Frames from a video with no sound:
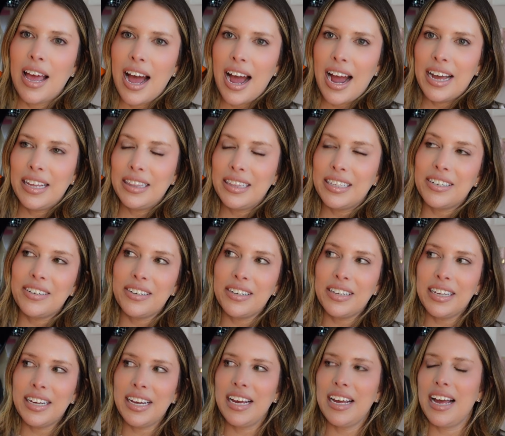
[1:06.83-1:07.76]
So
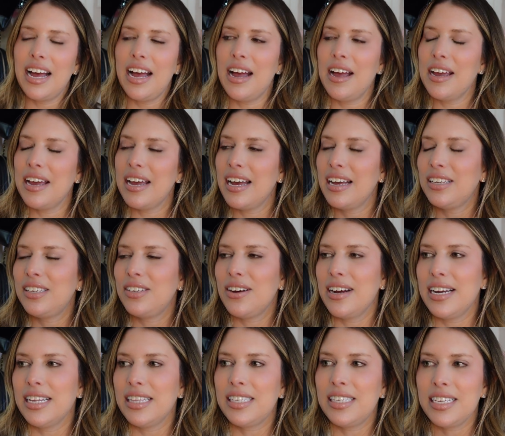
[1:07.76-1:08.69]
I
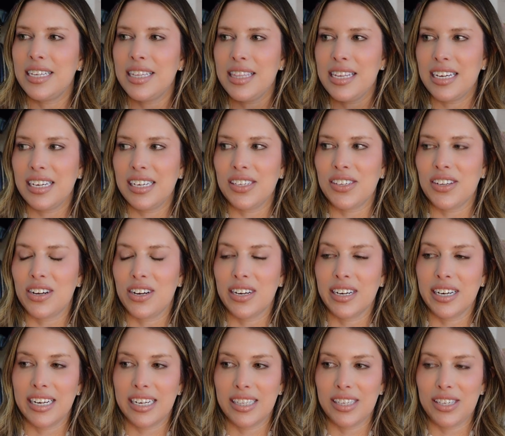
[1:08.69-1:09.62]
had seen these
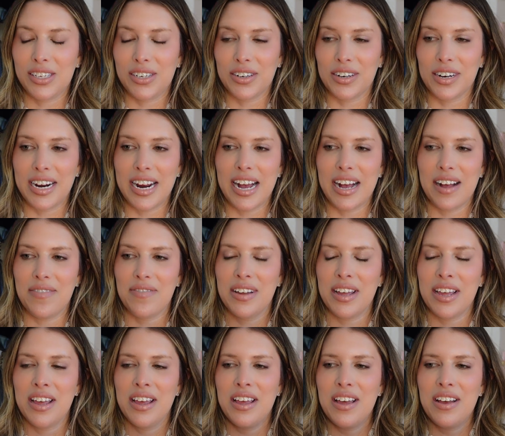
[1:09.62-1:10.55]
on Instagram
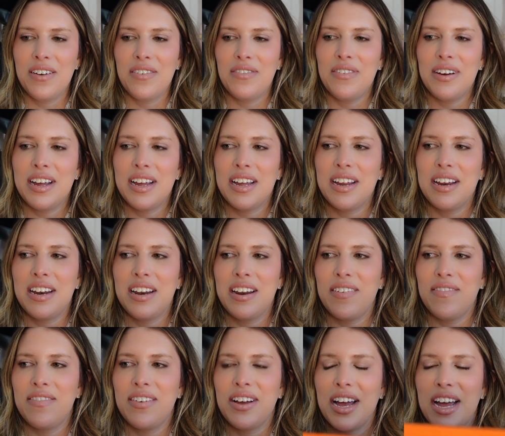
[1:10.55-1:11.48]
when
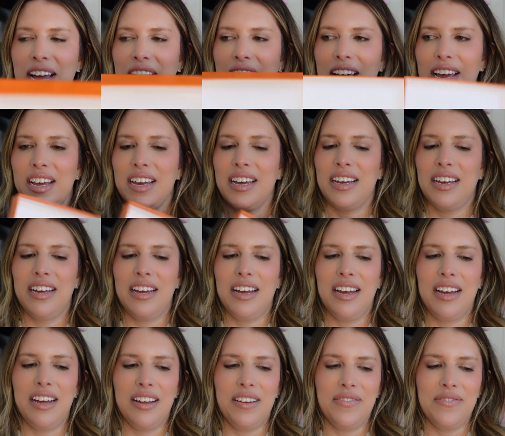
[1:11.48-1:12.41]
my
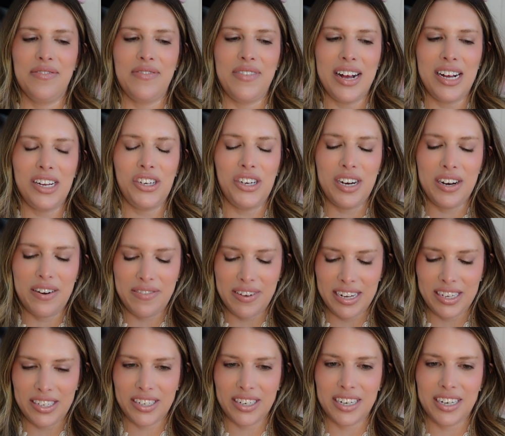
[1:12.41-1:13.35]
fashion
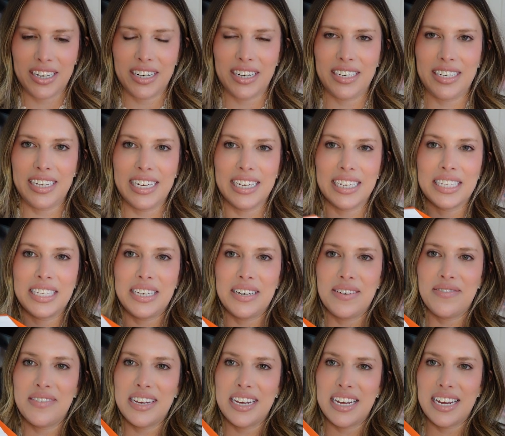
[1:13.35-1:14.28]
advisor texted
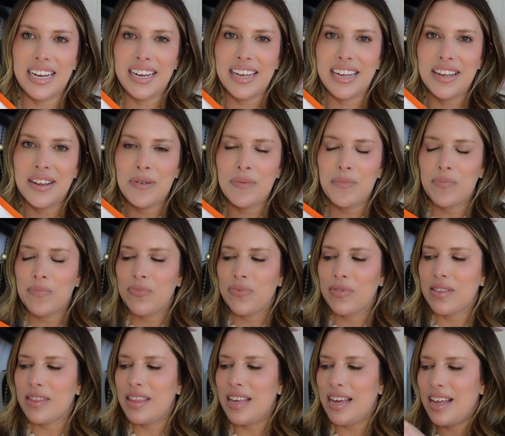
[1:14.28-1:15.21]
me
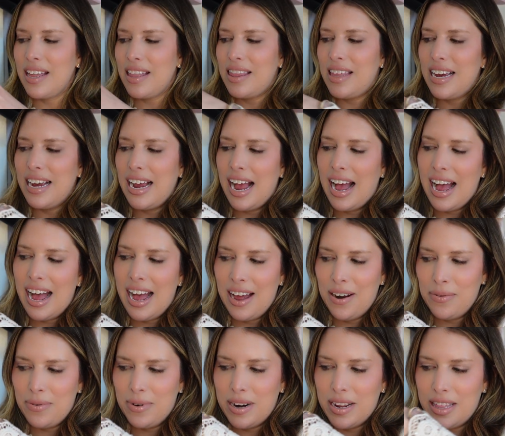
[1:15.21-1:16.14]
that they
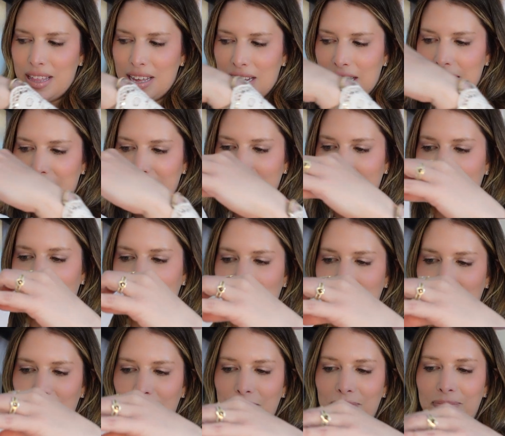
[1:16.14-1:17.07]
had one of these
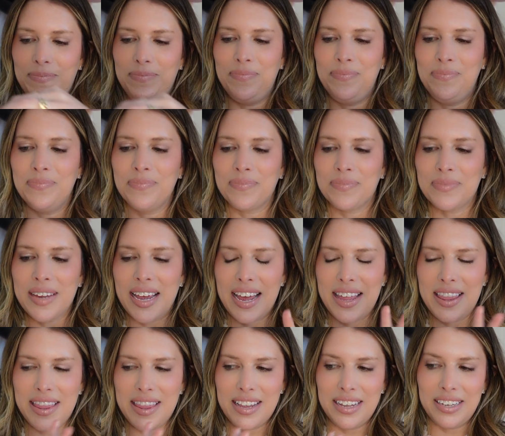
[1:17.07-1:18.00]

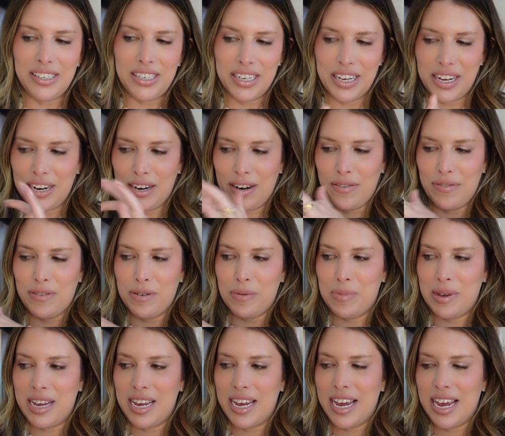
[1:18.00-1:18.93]
and secured for
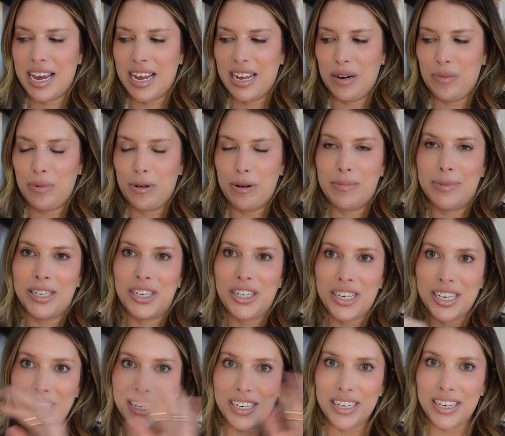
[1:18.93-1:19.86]
me and
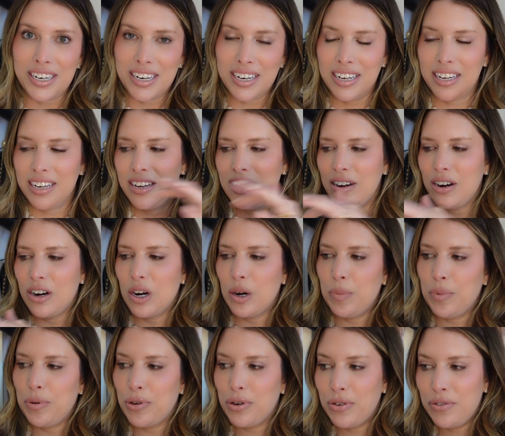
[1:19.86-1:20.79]
permission or
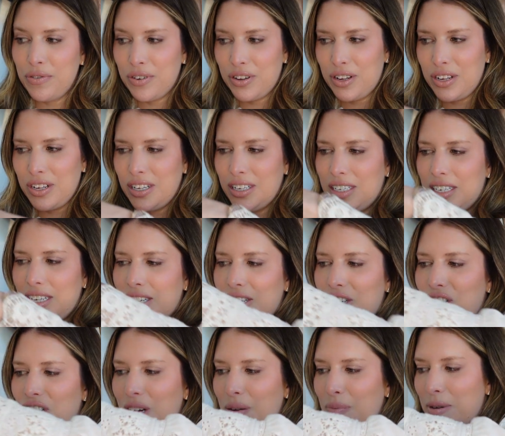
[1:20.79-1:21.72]
approval to
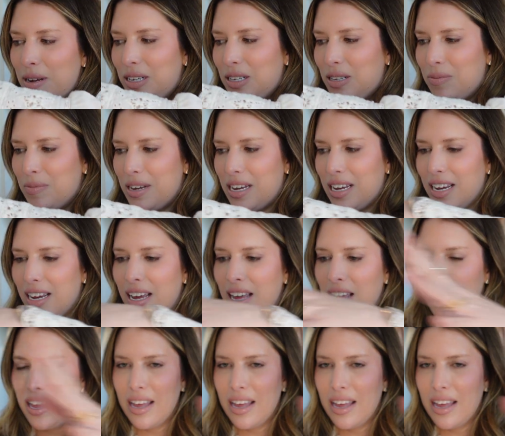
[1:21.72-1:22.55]
ship it to me.